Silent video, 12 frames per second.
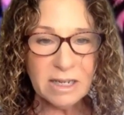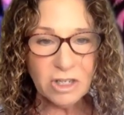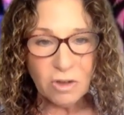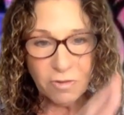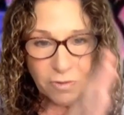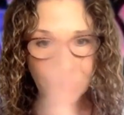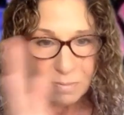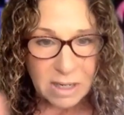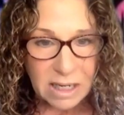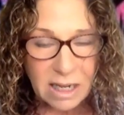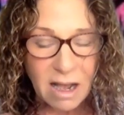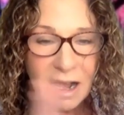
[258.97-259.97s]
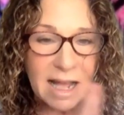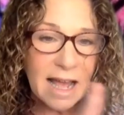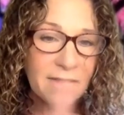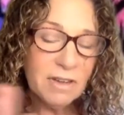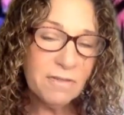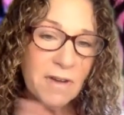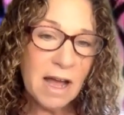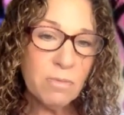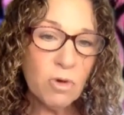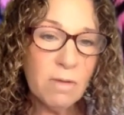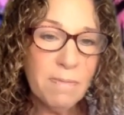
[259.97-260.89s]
So for me, I have to find more